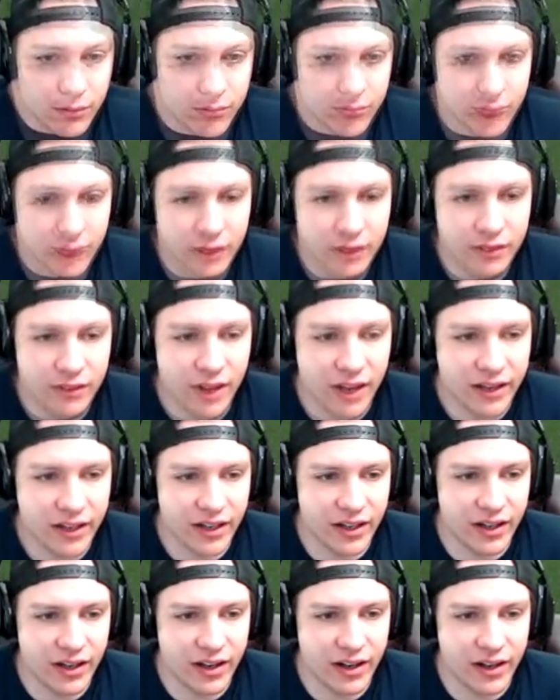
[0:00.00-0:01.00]
Second
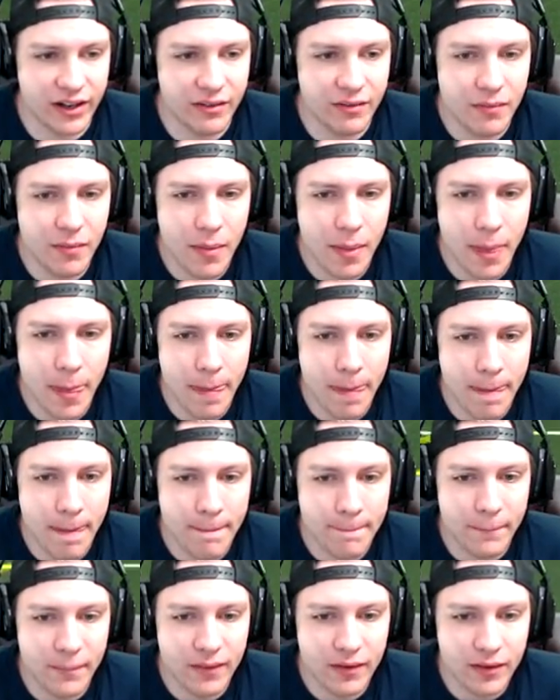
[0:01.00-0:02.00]
and nine.
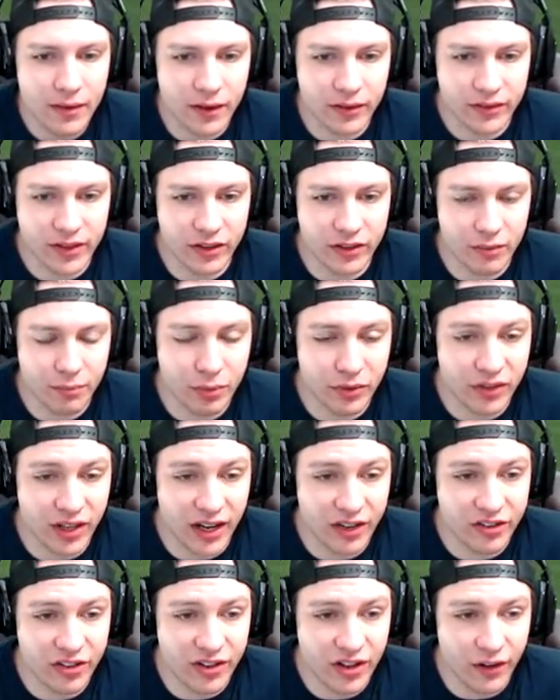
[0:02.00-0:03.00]
Let's get some
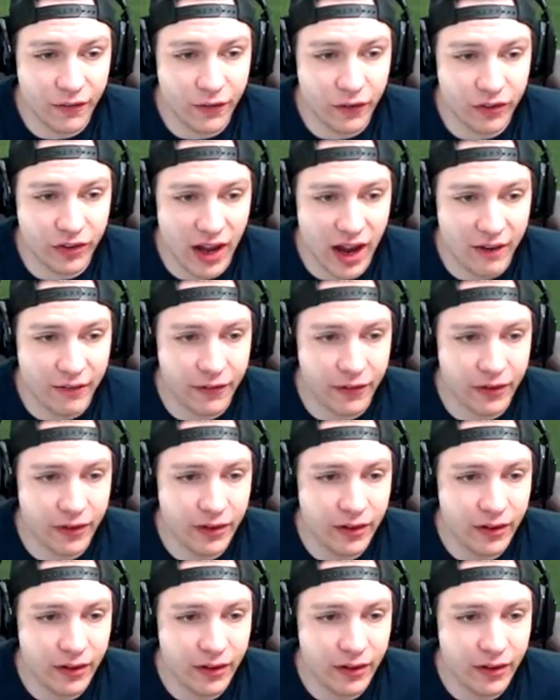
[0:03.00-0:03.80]
protection here for Stafford.